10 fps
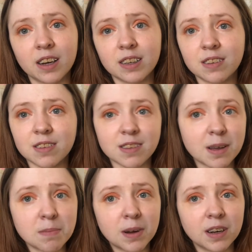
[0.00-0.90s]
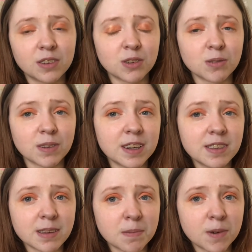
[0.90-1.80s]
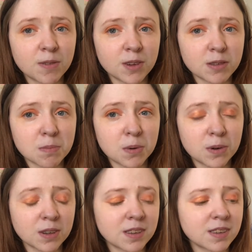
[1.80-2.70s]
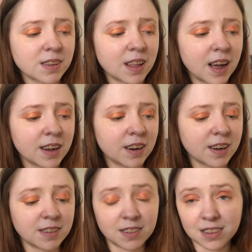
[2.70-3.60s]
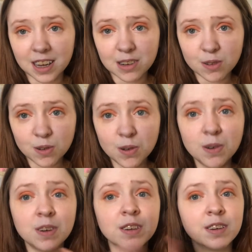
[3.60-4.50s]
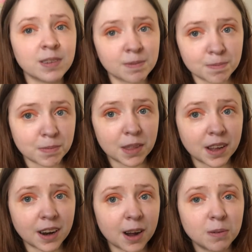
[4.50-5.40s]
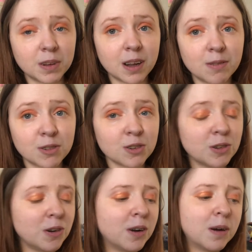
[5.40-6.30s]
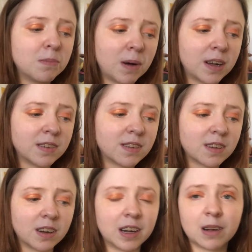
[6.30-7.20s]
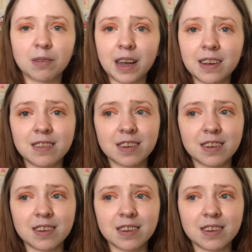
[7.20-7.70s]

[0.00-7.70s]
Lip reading: in December to read some of those books that I didn't get to, then I would love to, but I have eight